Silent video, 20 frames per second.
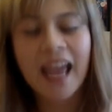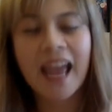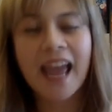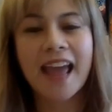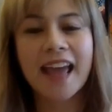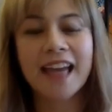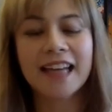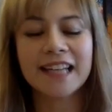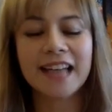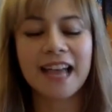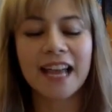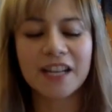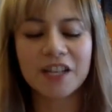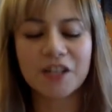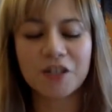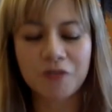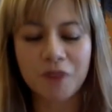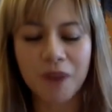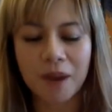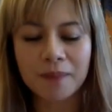and I
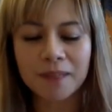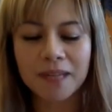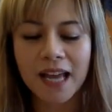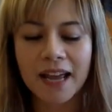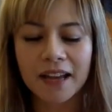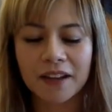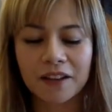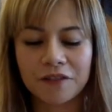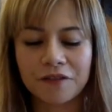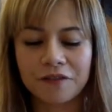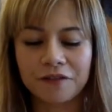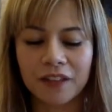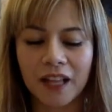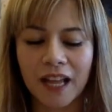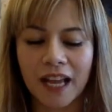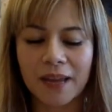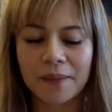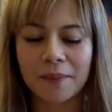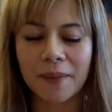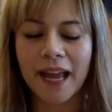Dreamt I Could
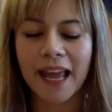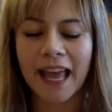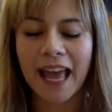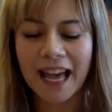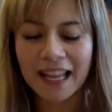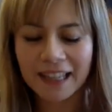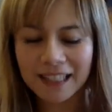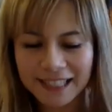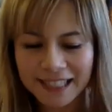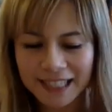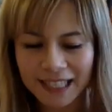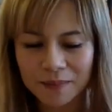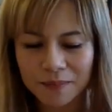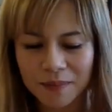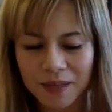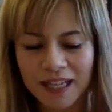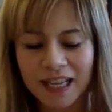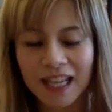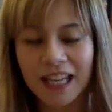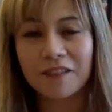Fly by Anna
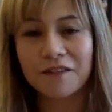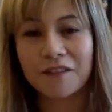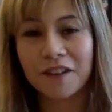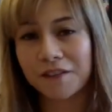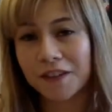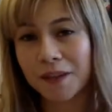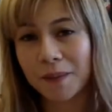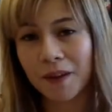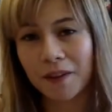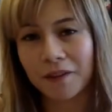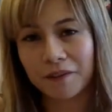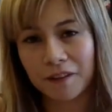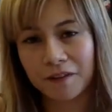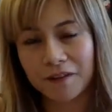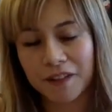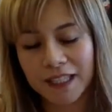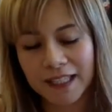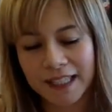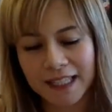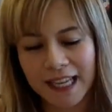Dittman in 50 by
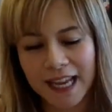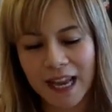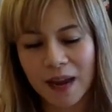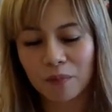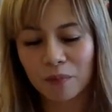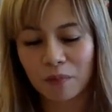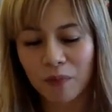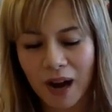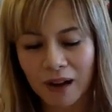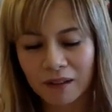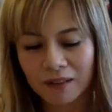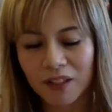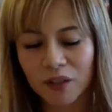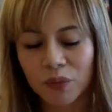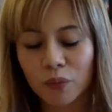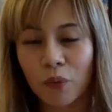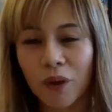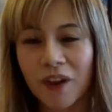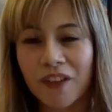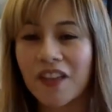50 cm rounds
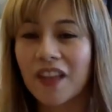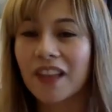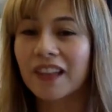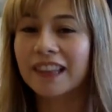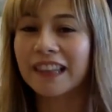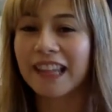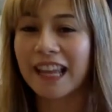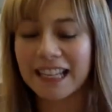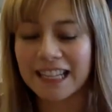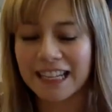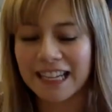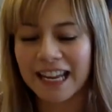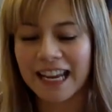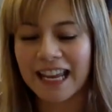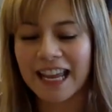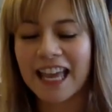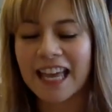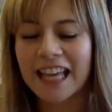with lightning